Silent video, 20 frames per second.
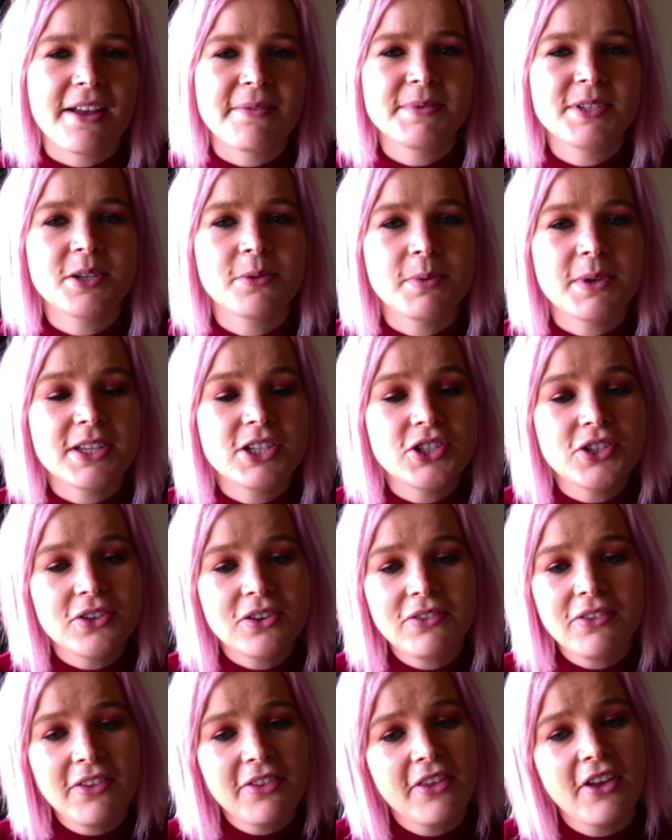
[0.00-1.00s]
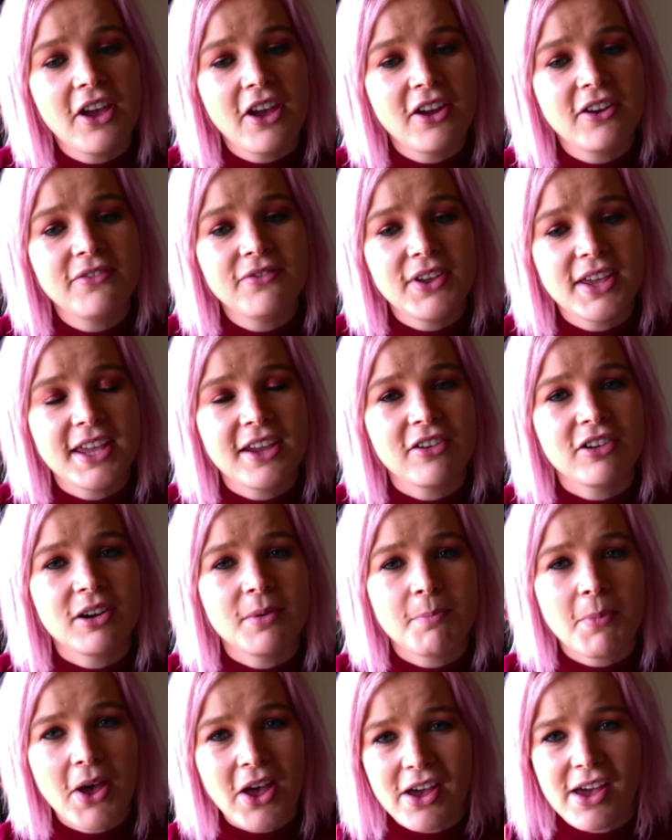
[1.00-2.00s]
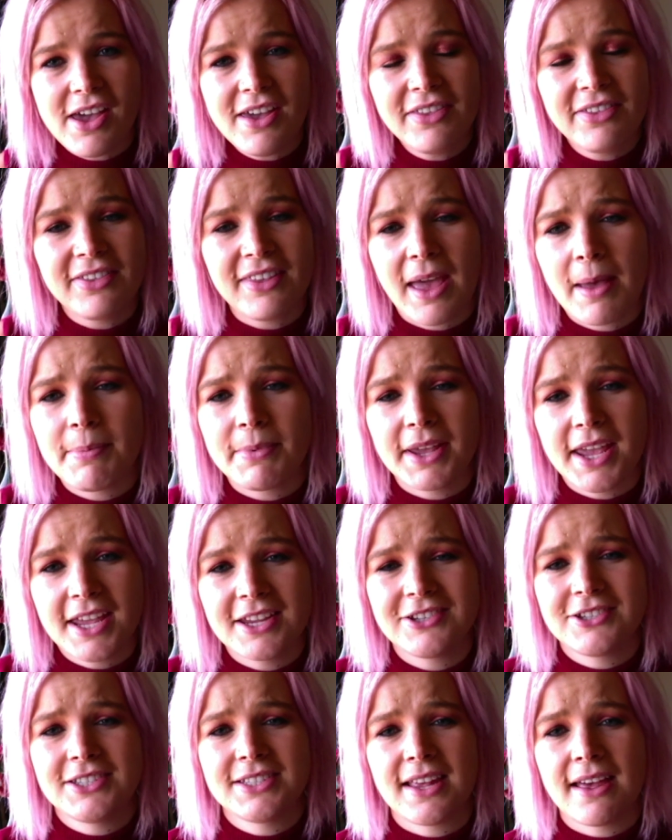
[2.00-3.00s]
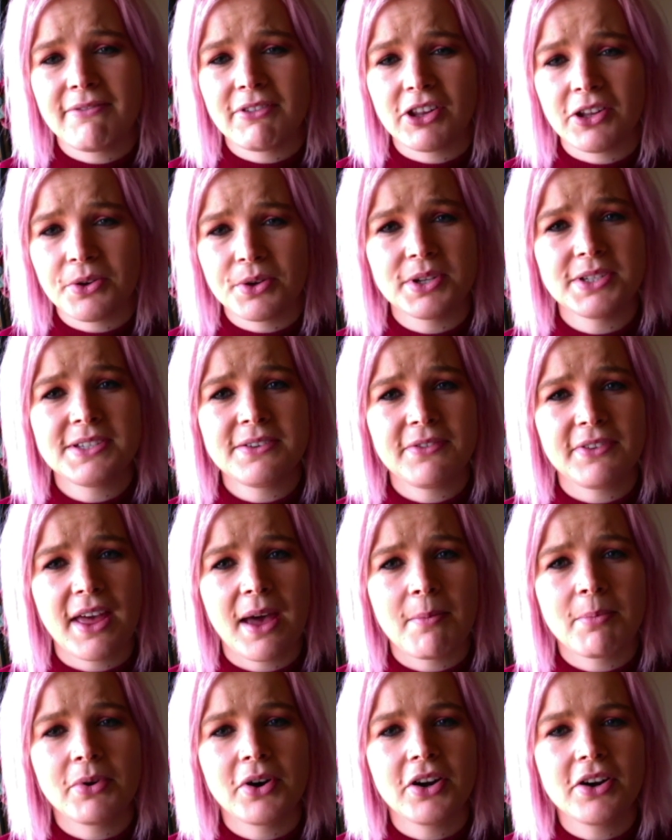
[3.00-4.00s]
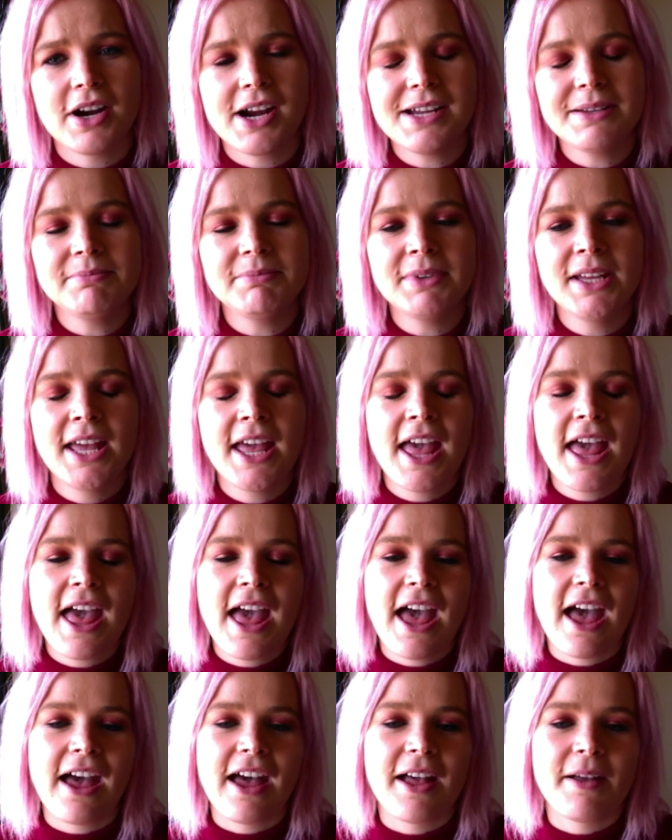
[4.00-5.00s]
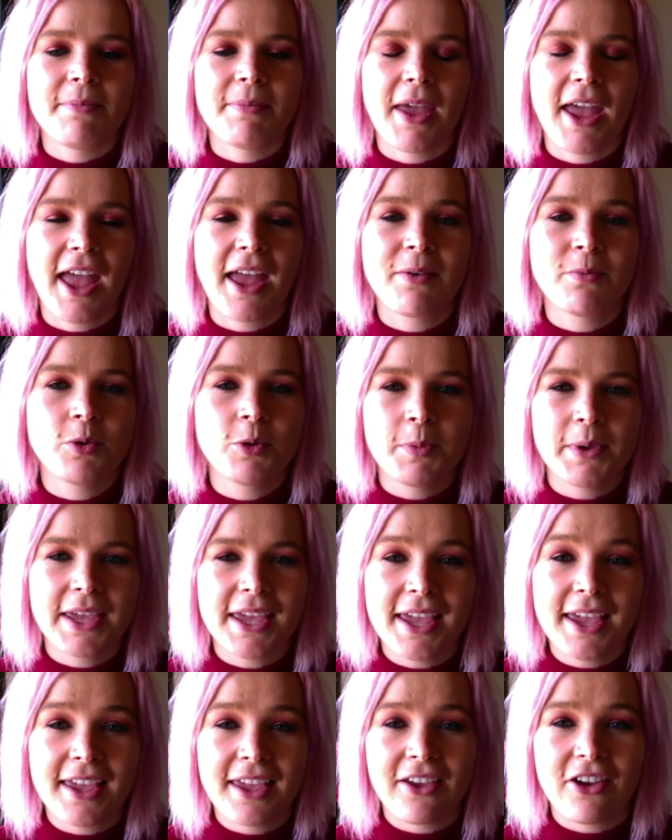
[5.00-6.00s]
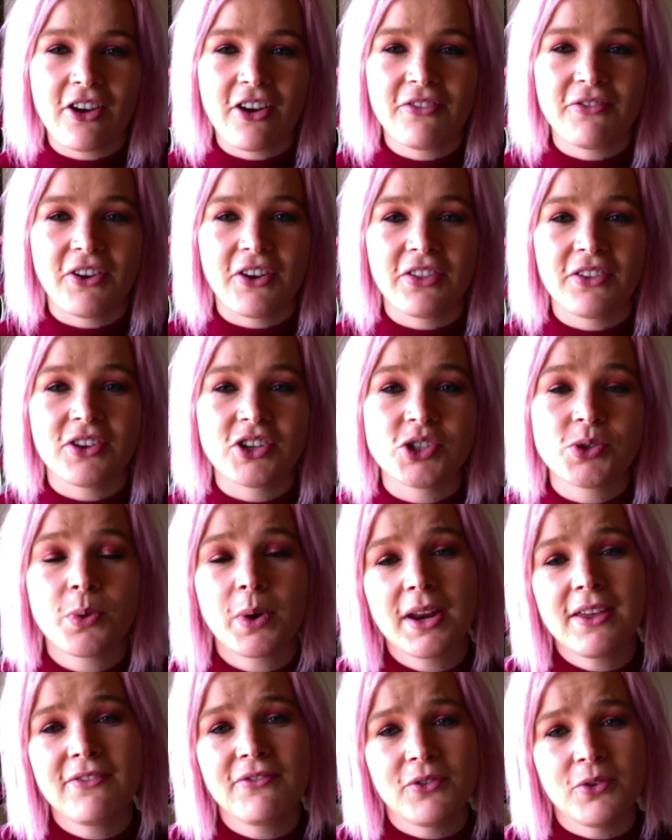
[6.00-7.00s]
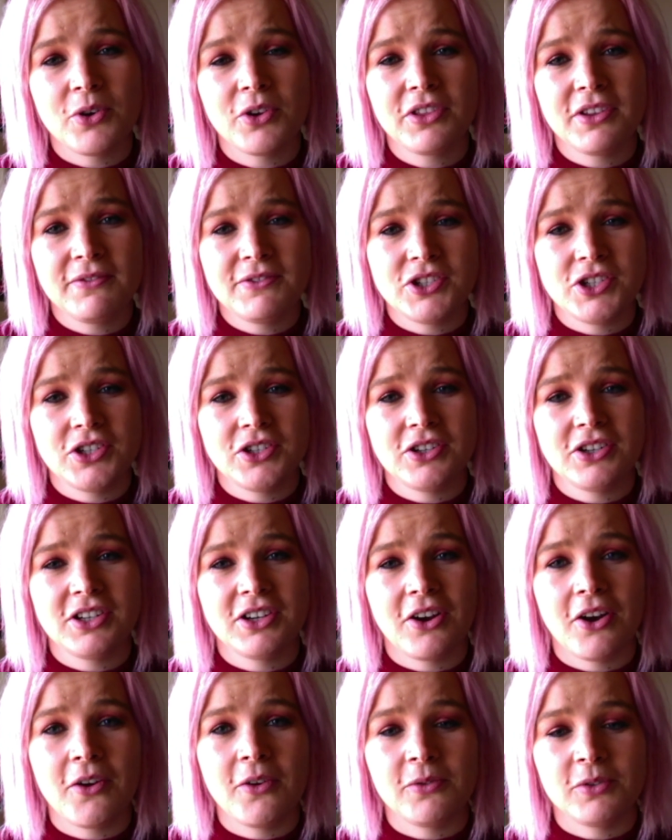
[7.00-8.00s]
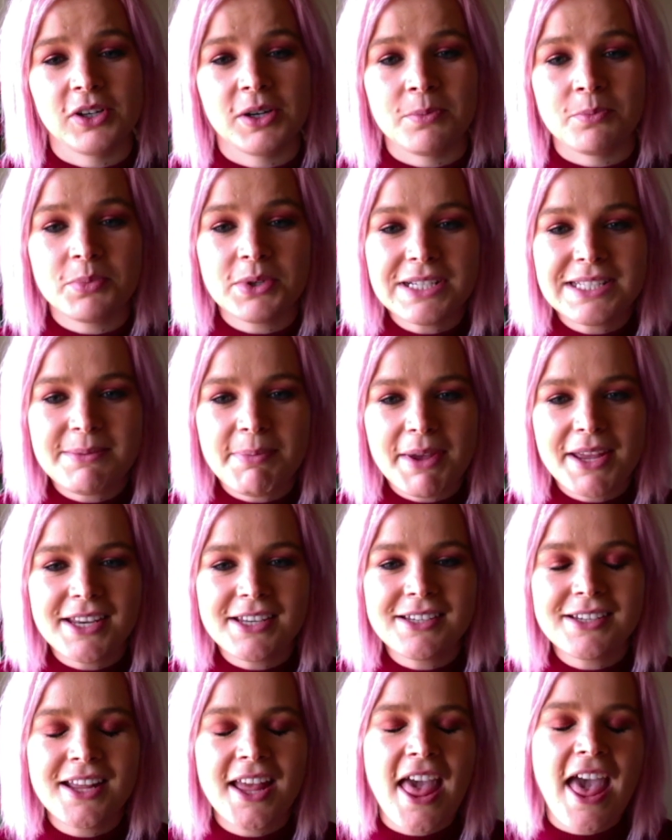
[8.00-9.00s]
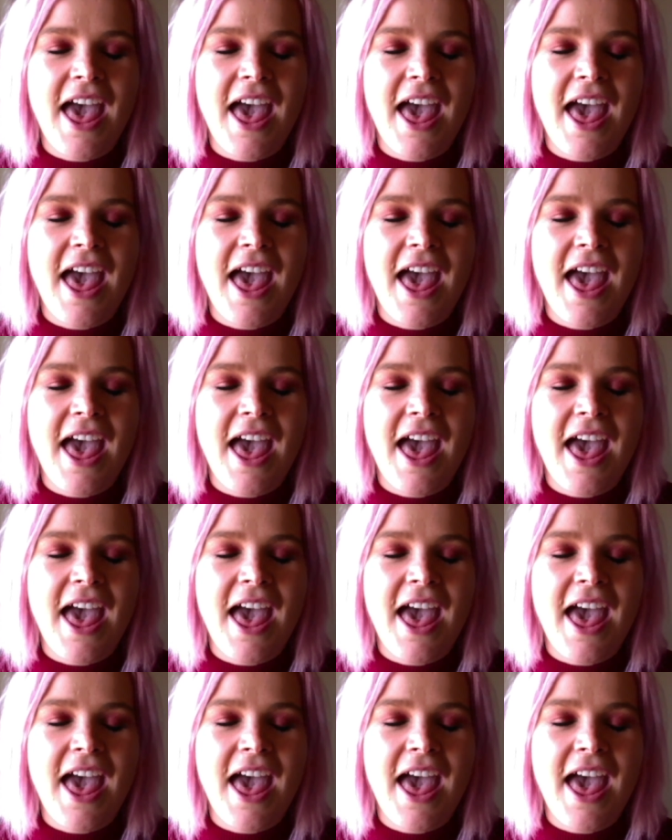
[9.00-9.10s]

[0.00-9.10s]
So it'll be June 3rd for here in Perth. Applications have closed for that program. And we'll be kicking off on the 24th of June over in Brisbane.